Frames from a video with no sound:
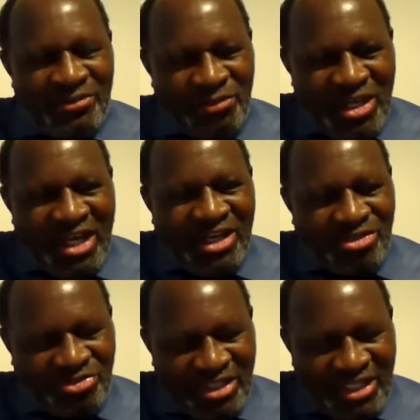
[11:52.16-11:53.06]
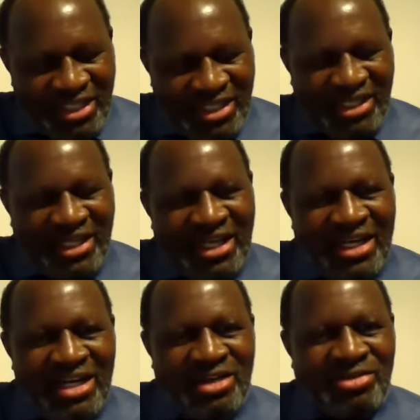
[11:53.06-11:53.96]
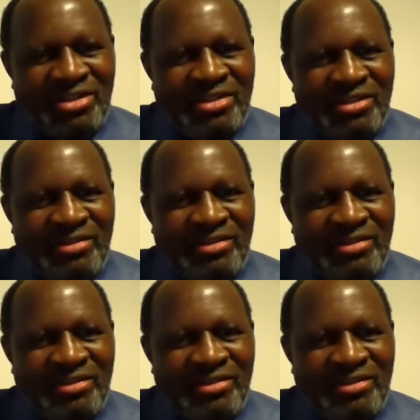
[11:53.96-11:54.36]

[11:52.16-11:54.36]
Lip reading: If we are to take an account,